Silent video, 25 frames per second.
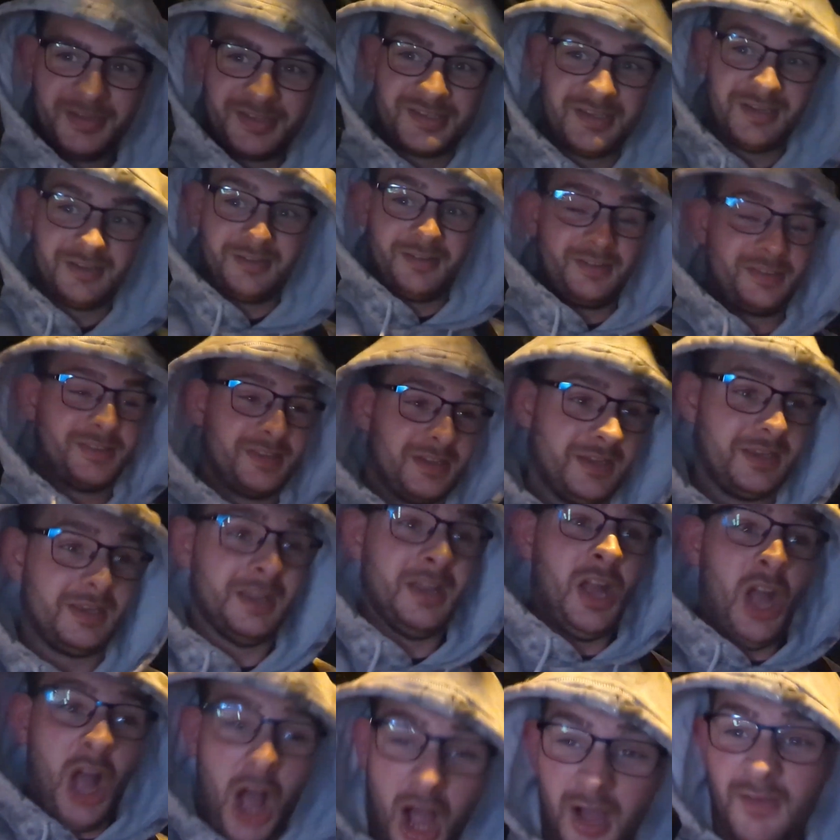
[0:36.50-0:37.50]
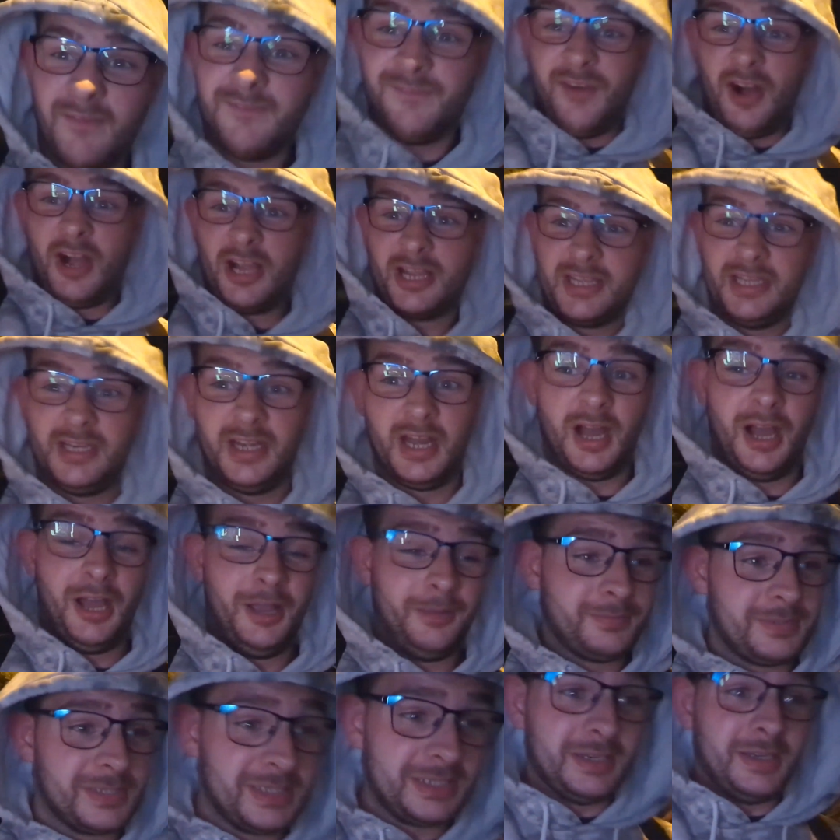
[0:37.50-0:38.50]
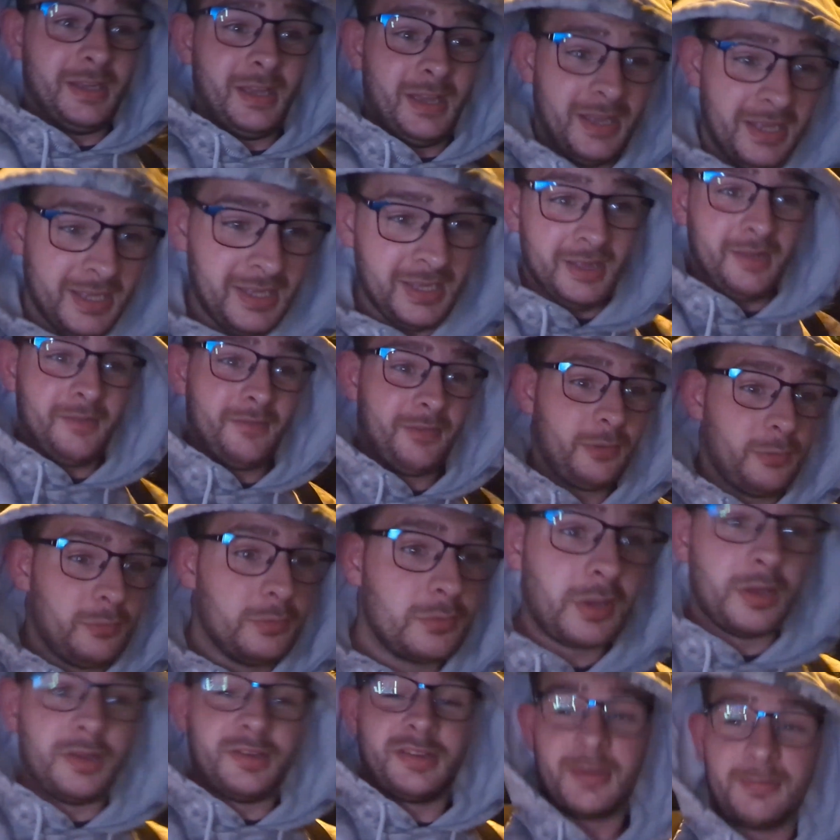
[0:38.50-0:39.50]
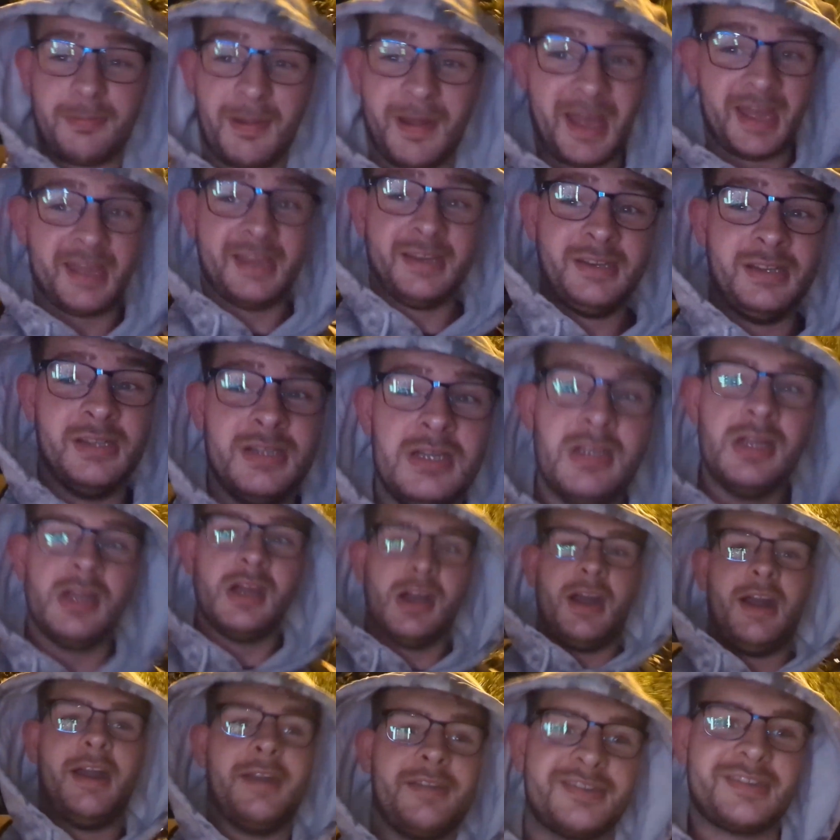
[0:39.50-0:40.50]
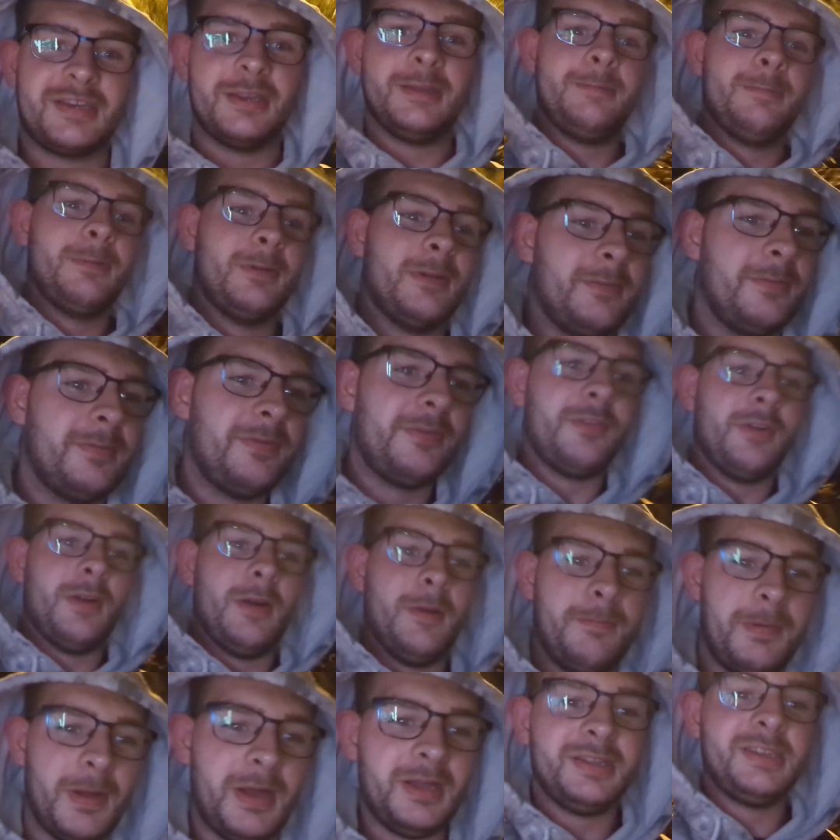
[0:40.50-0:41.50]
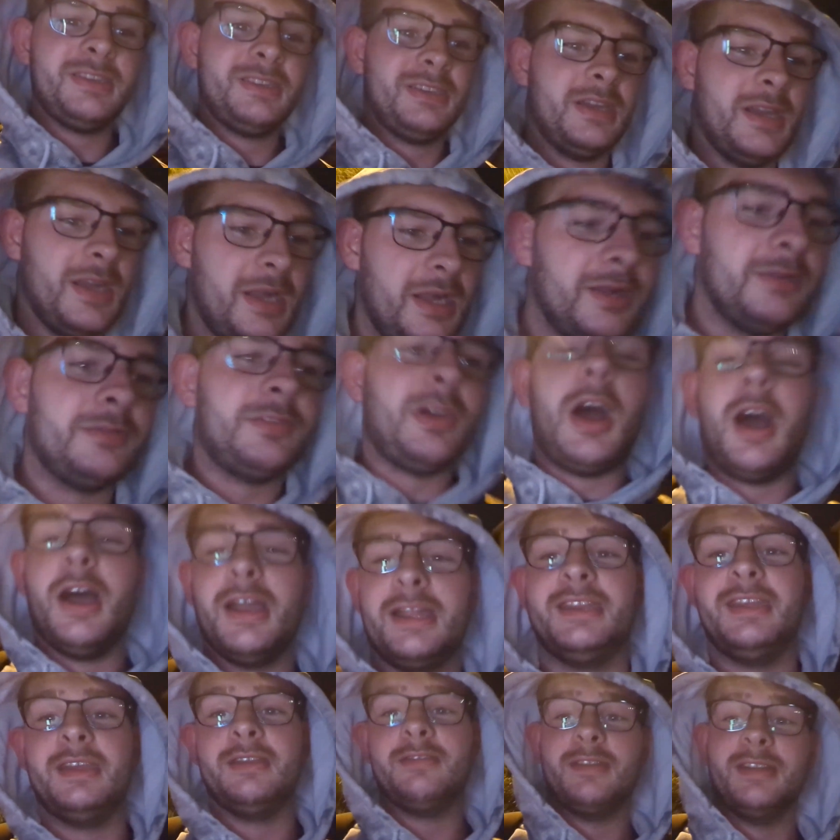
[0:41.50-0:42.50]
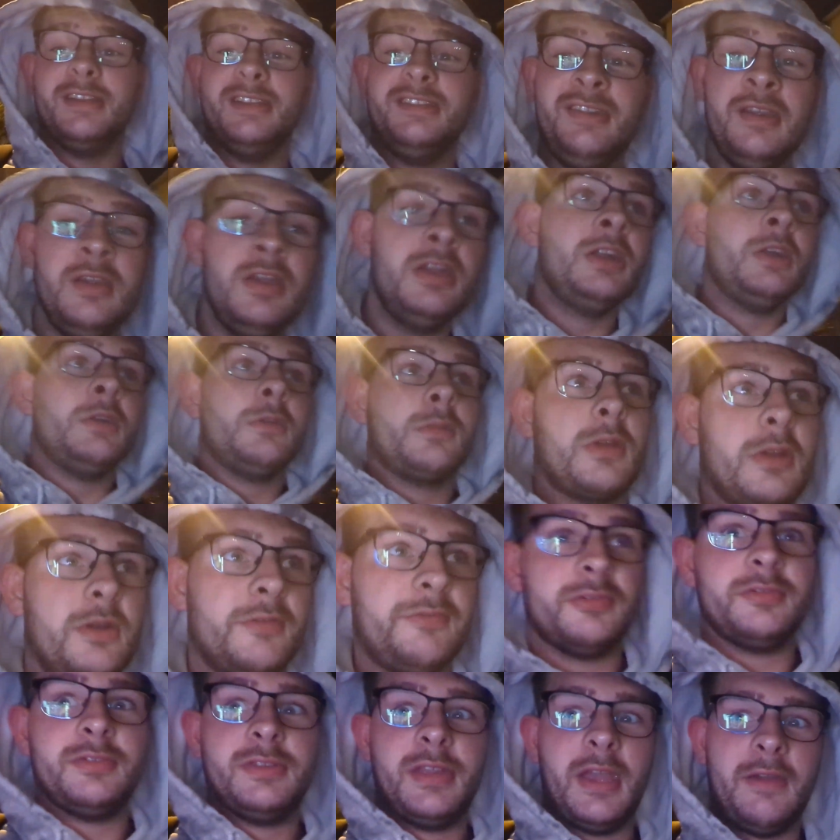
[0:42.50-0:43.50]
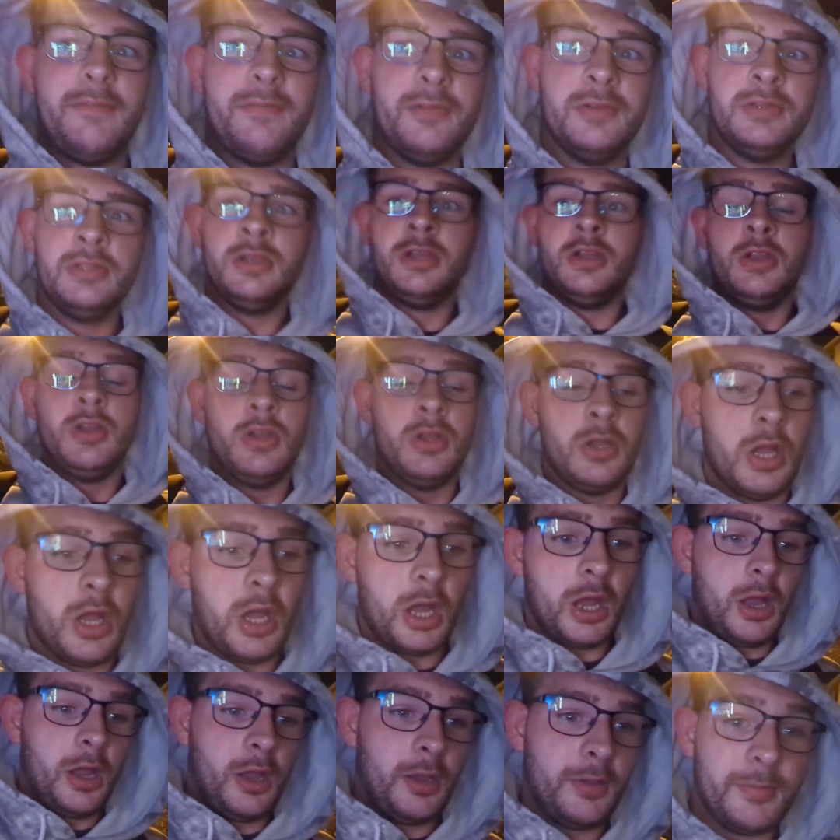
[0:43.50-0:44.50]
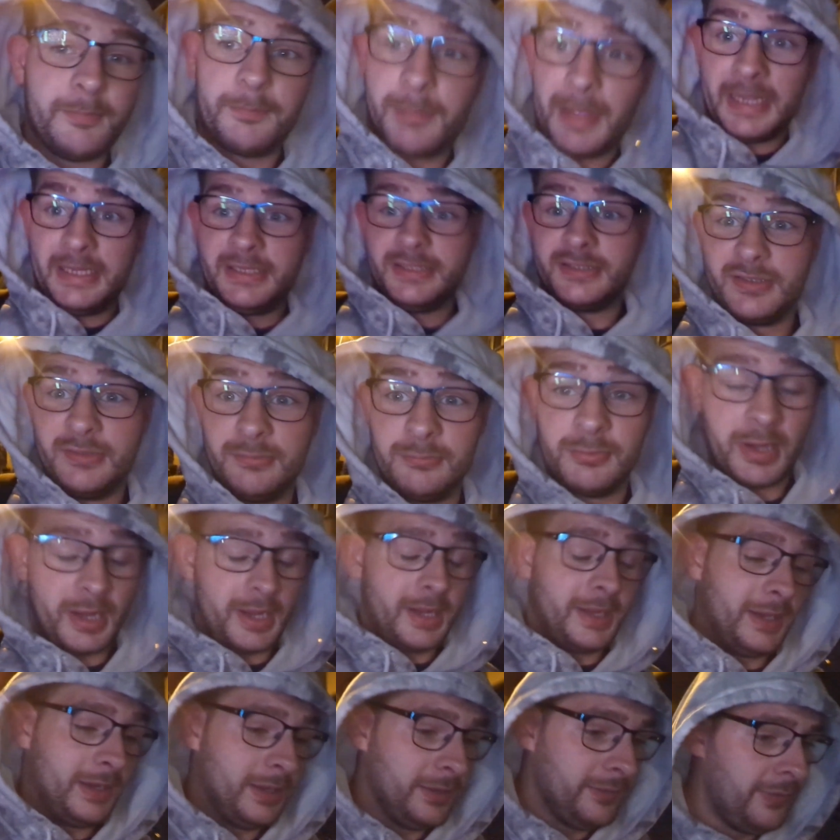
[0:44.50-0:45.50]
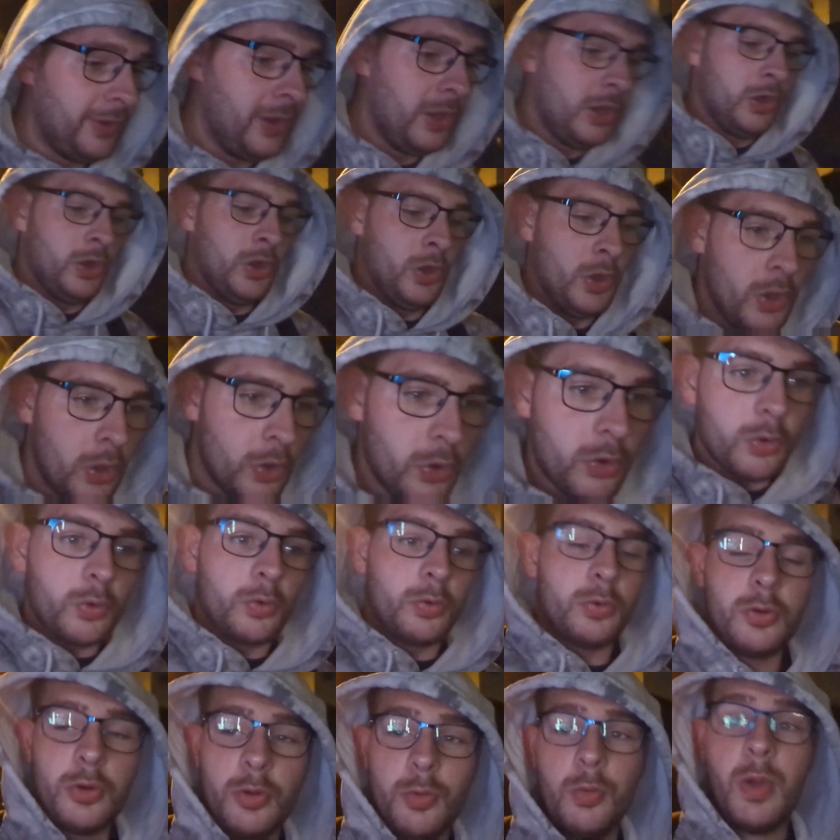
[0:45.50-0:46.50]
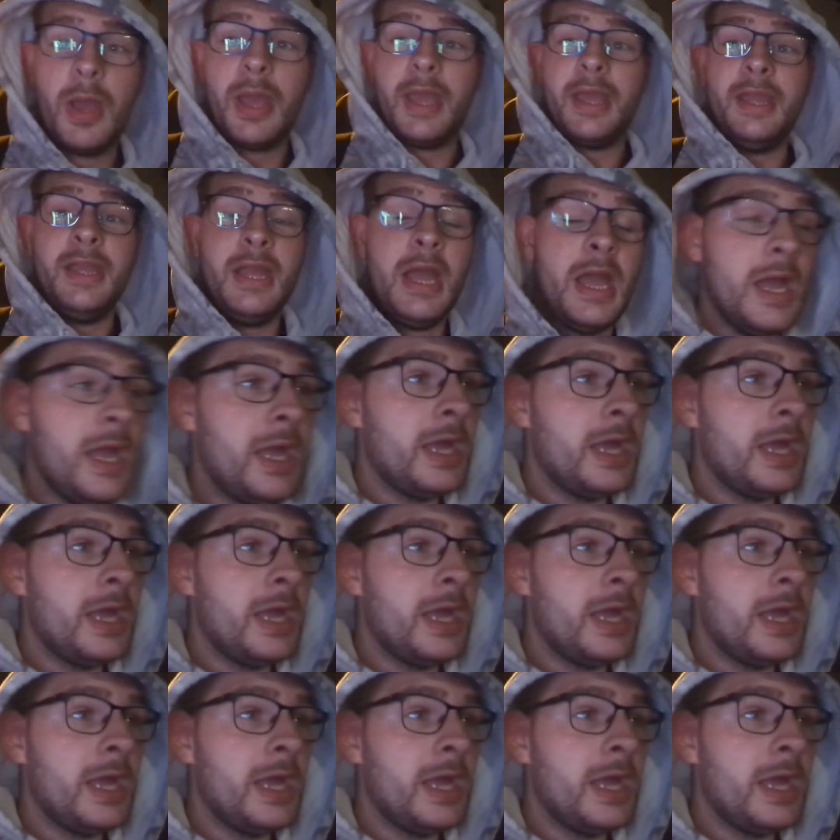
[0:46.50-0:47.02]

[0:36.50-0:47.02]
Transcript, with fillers: But seriously, I'm fucking hyped and it all goes to plan. I sleep on a, a bus. Uh, the idea is going from Devon, uh, Paignton, where I live, all the way